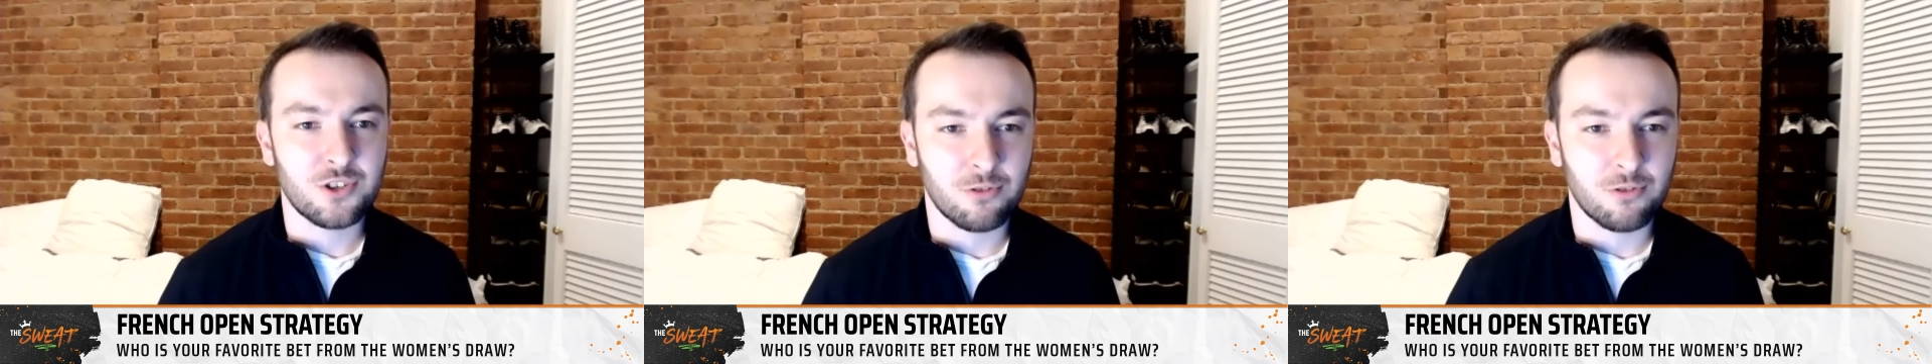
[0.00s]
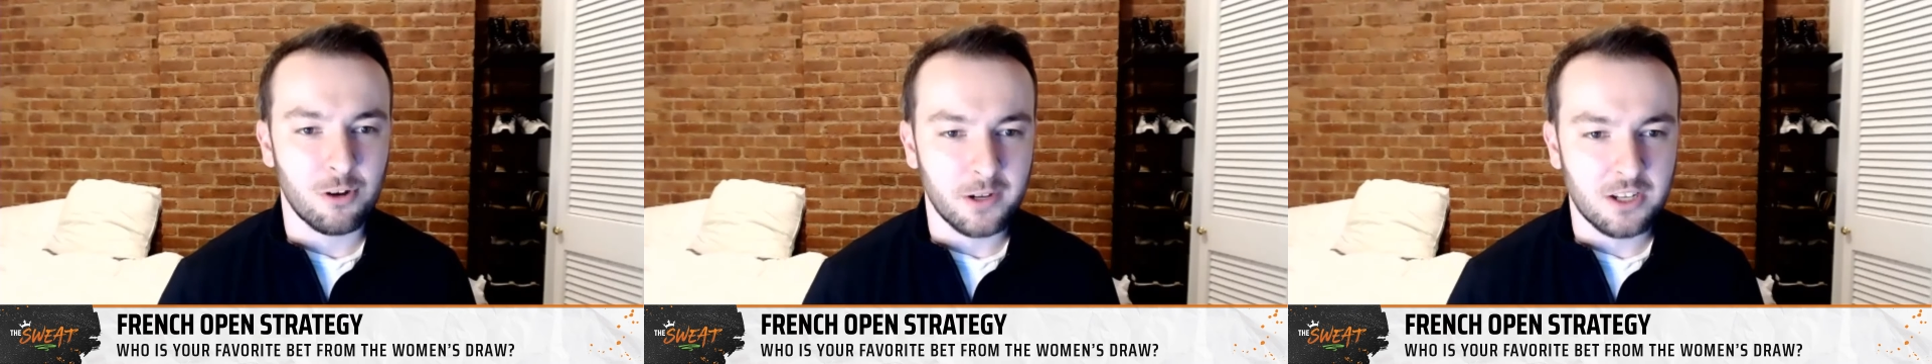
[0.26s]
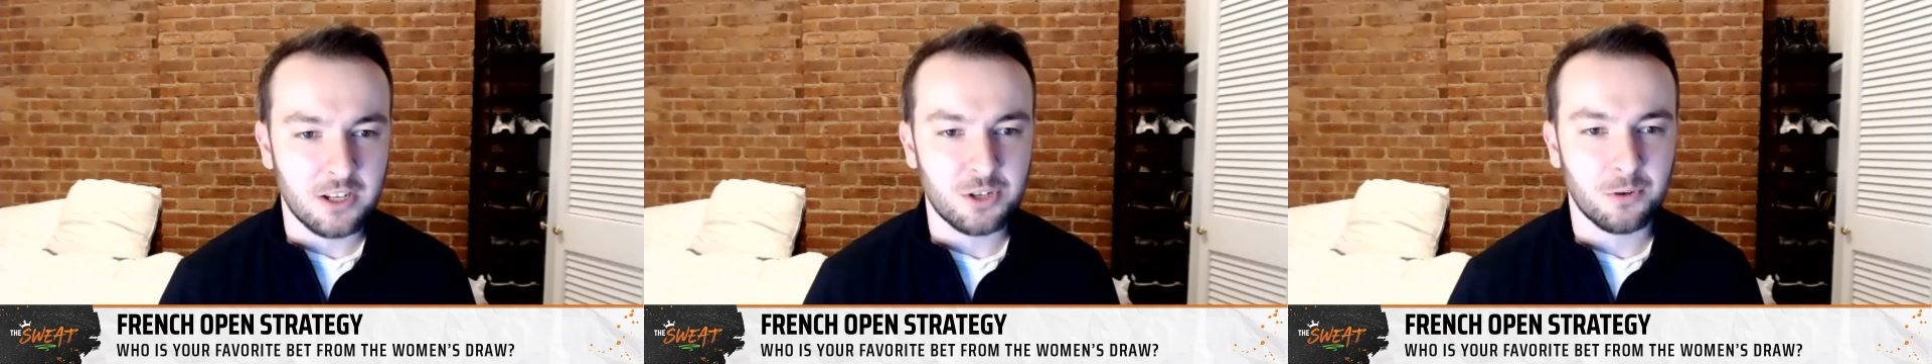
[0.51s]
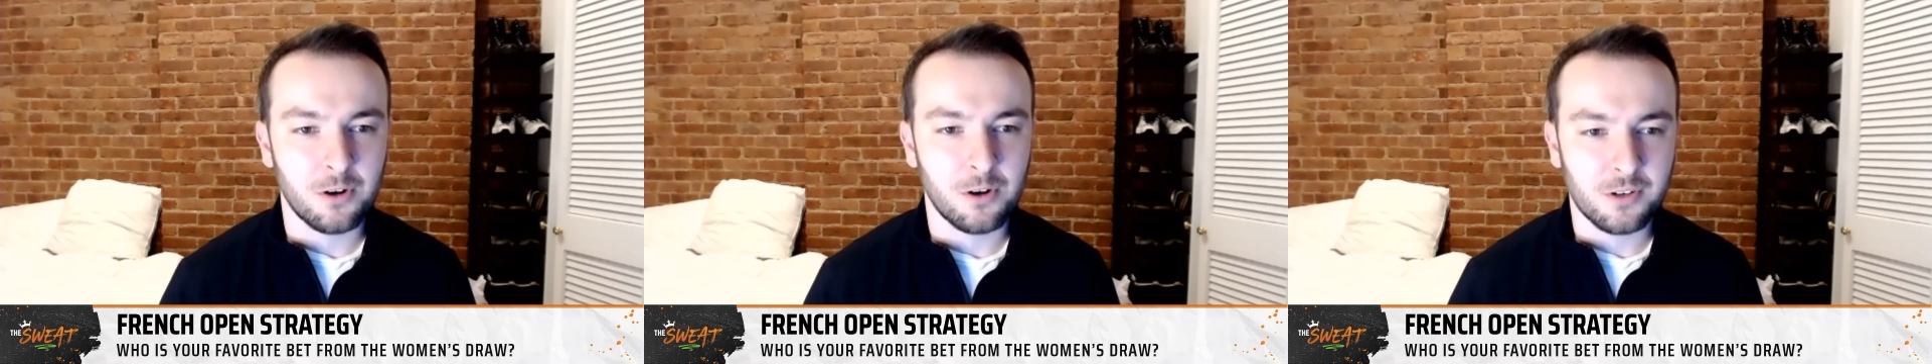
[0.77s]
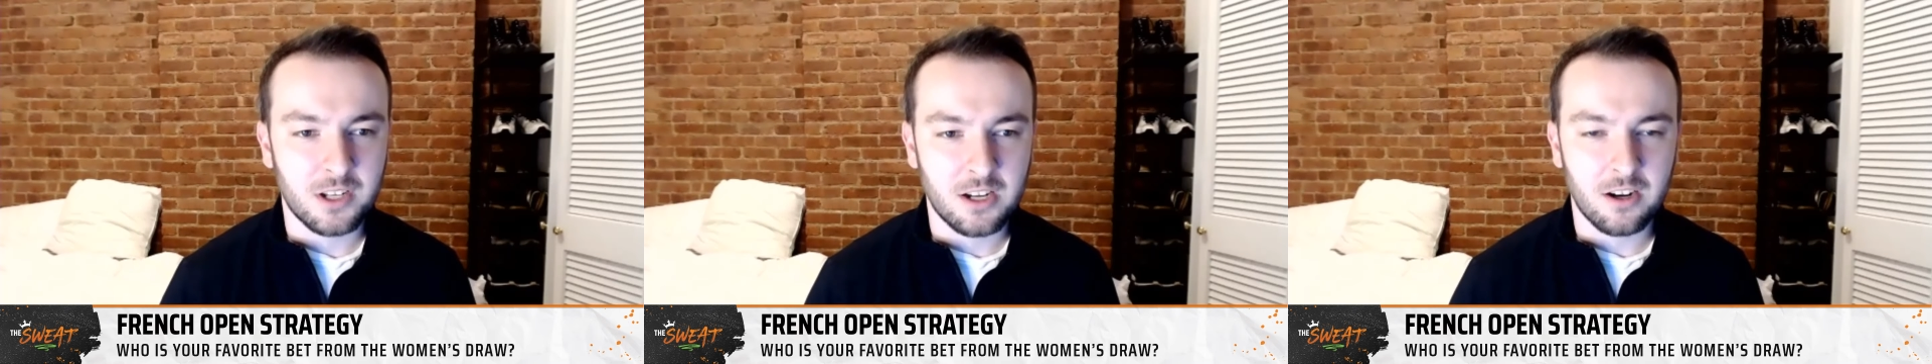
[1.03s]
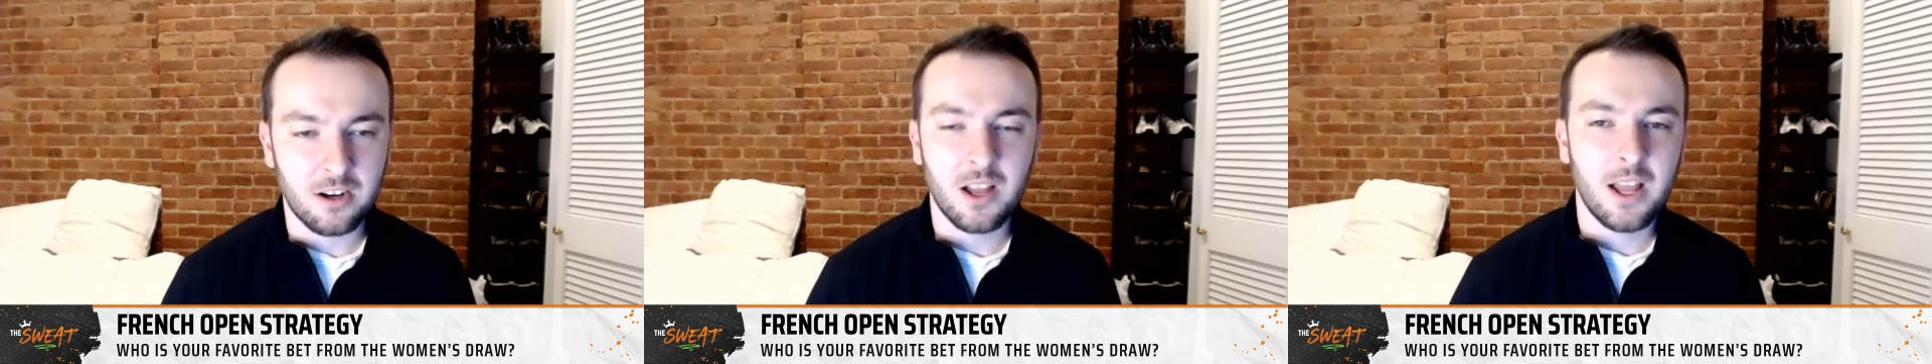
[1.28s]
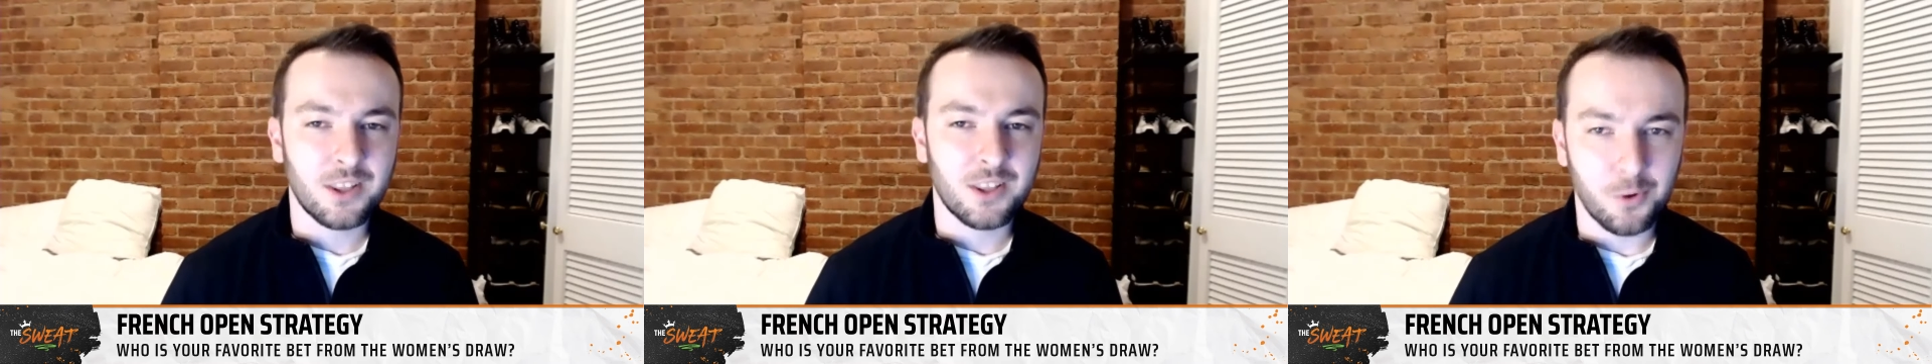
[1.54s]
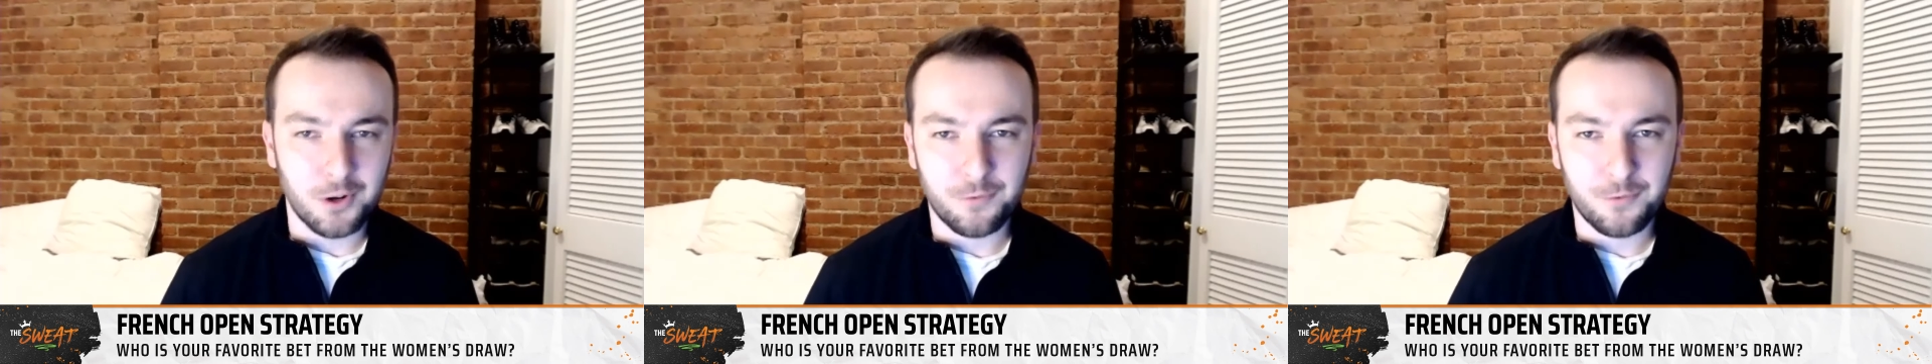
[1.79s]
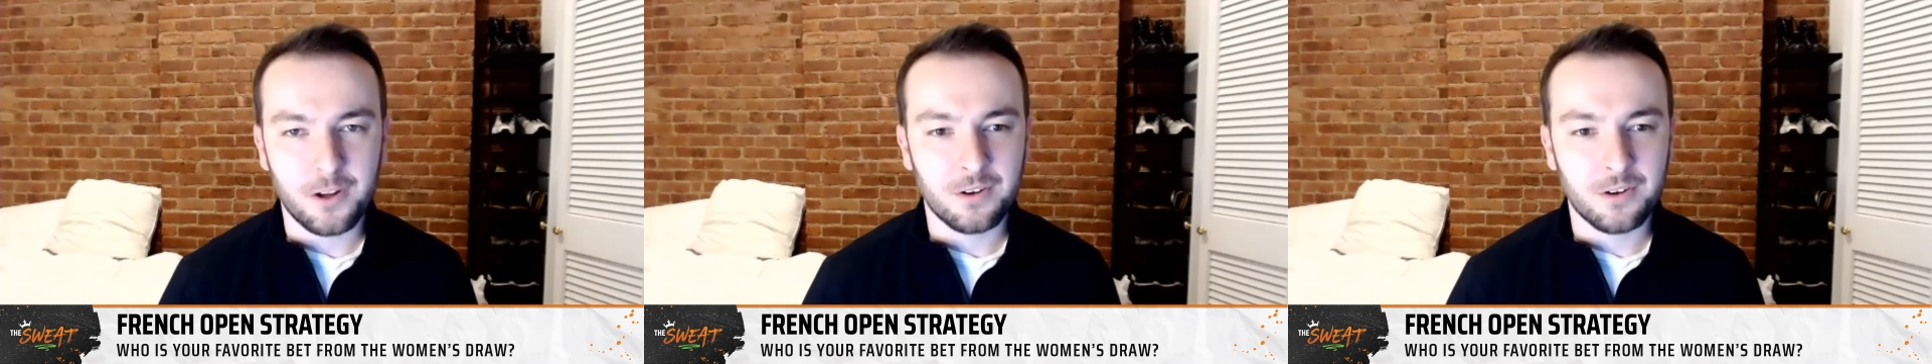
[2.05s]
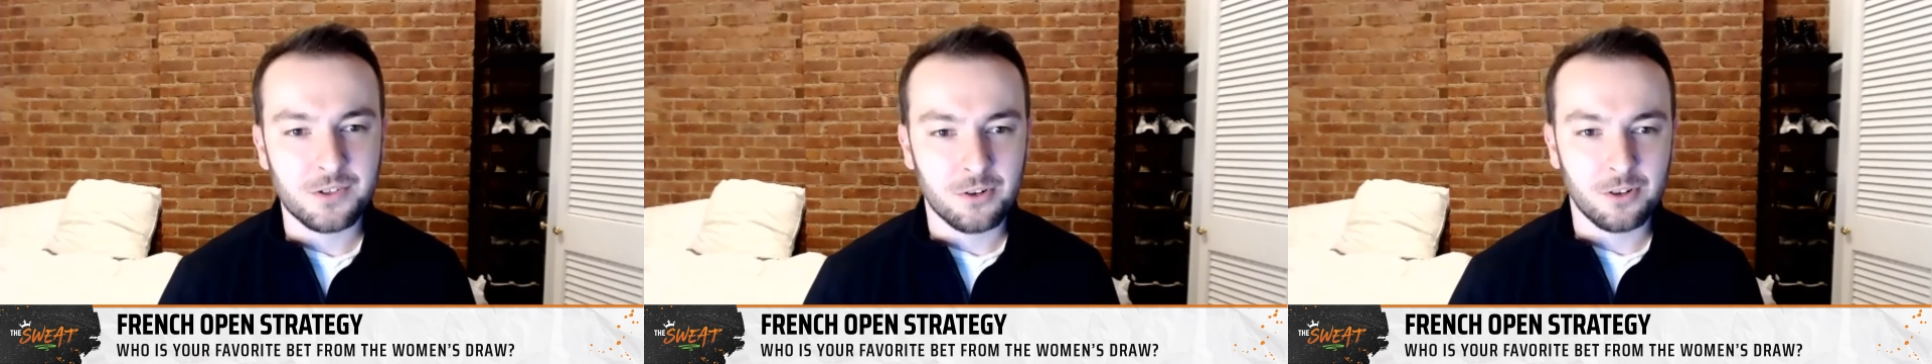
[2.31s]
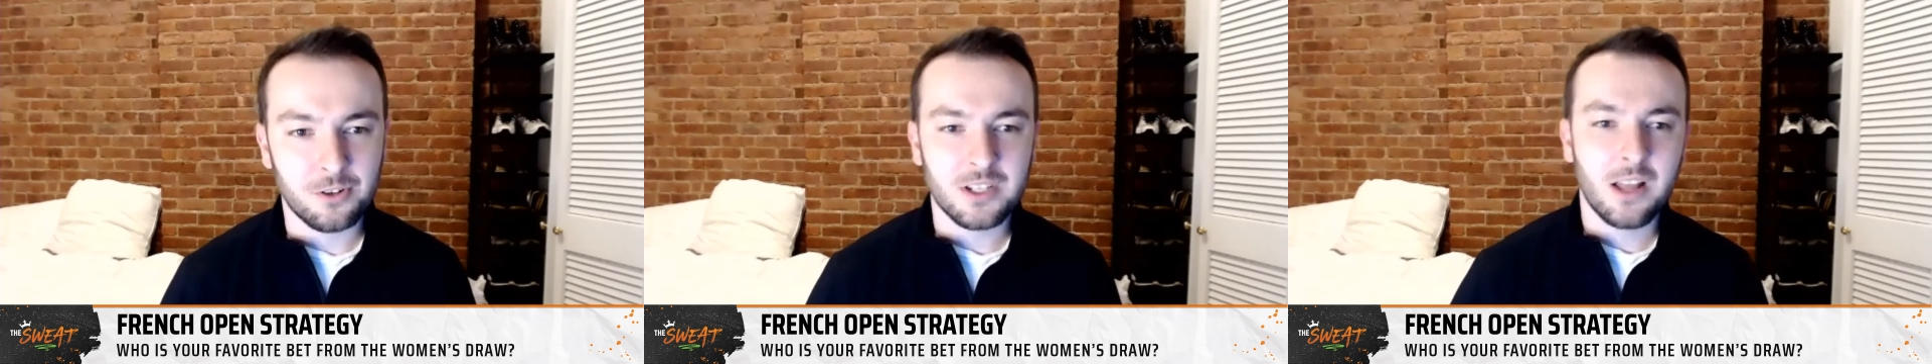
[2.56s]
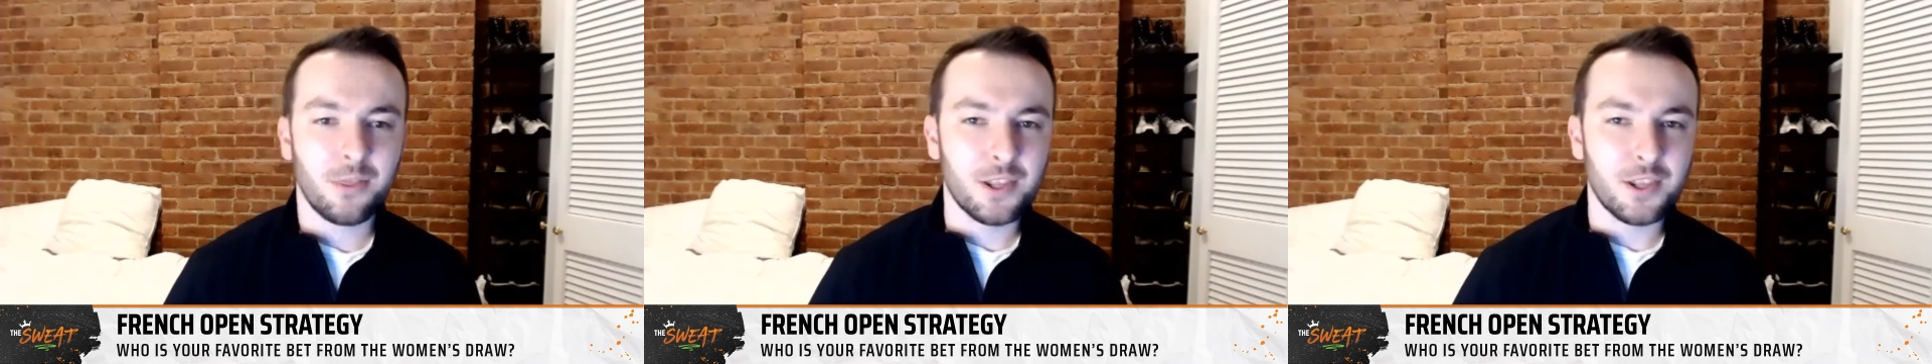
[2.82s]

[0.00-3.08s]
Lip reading: She's growing into her own here at 24 years old.